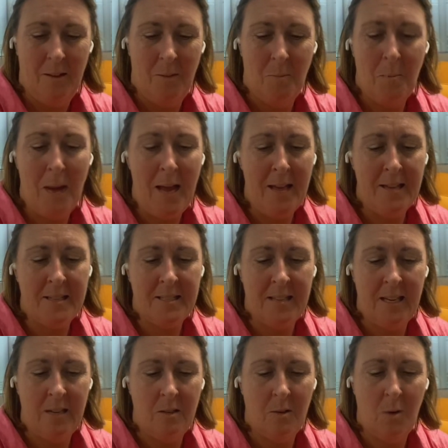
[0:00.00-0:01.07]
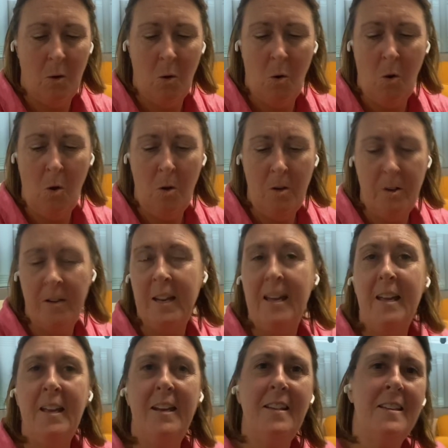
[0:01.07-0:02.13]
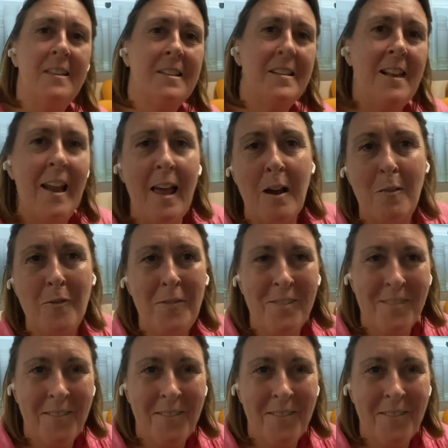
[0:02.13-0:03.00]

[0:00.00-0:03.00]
Maya said, all you need is love.